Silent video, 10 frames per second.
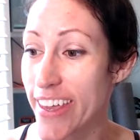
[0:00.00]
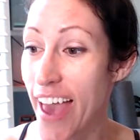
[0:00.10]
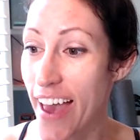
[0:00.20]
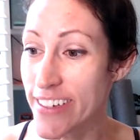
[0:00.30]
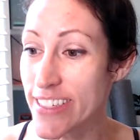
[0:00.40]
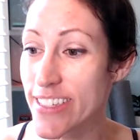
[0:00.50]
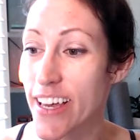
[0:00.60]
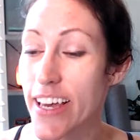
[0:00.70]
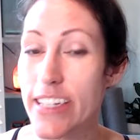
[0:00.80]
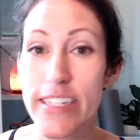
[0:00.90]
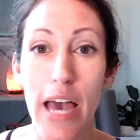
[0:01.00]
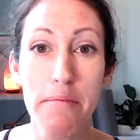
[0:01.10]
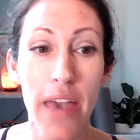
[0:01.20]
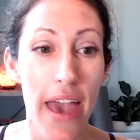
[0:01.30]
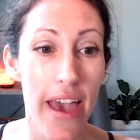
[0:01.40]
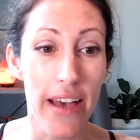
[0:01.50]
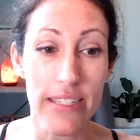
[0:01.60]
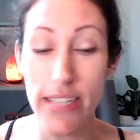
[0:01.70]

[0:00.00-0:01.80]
Yes, Deb KS.